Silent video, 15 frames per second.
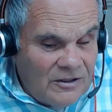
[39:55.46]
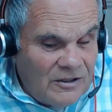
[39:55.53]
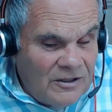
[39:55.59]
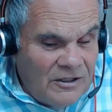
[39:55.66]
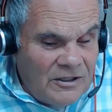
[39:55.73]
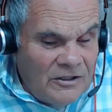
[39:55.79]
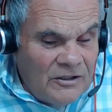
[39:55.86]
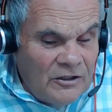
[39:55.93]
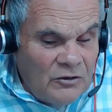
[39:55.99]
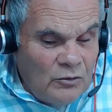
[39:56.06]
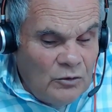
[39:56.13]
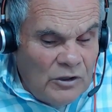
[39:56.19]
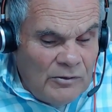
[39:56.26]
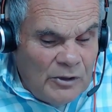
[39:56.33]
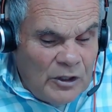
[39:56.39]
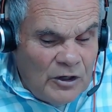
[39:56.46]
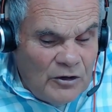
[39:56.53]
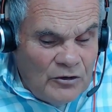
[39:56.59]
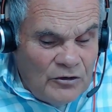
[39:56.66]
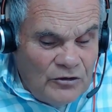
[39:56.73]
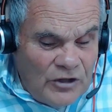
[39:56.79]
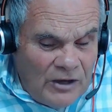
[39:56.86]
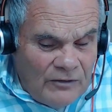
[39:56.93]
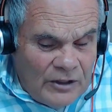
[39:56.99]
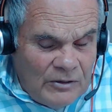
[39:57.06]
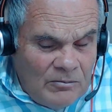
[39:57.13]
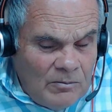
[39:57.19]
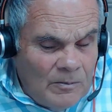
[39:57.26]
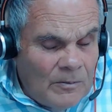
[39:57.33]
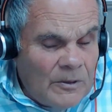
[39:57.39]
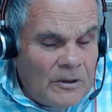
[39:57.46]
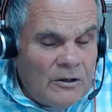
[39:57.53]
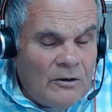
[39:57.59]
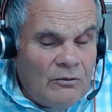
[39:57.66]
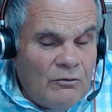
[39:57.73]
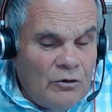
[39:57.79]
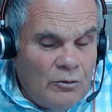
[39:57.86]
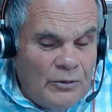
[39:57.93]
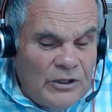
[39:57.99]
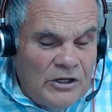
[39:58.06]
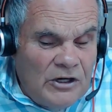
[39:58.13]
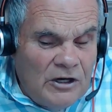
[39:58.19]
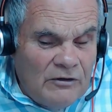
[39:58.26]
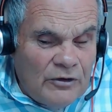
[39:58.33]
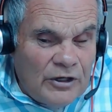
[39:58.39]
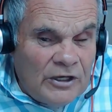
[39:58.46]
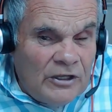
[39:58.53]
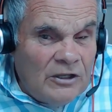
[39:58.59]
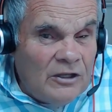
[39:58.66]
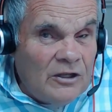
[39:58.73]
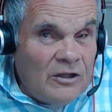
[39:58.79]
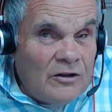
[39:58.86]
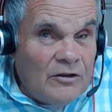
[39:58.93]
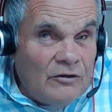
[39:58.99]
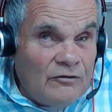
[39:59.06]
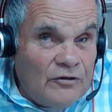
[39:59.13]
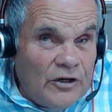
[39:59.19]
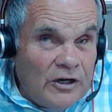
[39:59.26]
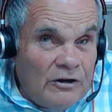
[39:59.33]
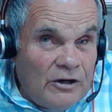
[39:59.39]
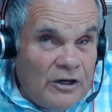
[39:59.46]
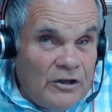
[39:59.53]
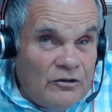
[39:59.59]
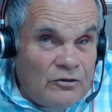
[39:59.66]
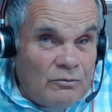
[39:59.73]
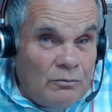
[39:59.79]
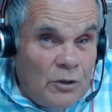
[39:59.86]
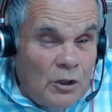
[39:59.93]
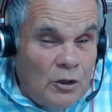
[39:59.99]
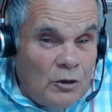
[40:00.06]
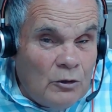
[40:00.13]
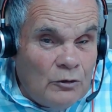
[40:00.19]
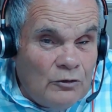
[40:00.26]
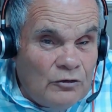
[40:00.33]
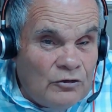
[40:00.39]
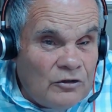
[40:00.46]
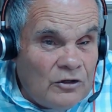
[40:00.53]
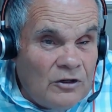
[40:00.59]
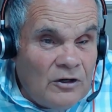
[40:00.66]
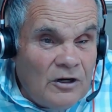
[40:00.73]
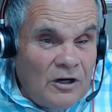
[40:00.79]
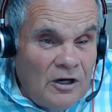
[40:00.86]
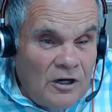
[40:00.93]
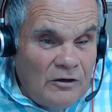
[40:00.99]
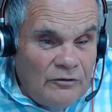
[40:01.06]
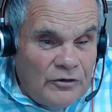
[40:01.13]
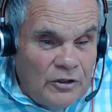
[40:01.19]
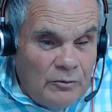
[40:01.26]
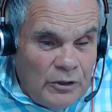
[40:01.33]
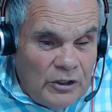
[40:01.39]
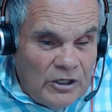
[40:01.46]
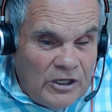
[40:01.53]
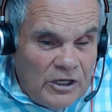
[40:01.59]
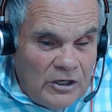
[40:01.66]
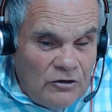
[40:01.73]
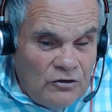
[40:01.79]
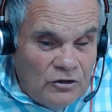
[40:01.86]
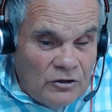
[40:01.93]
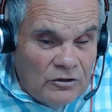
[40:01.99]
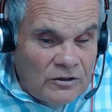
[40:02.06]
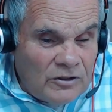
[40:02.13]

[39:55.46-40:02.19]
And then webinar 7 will be covering the various modes of communication.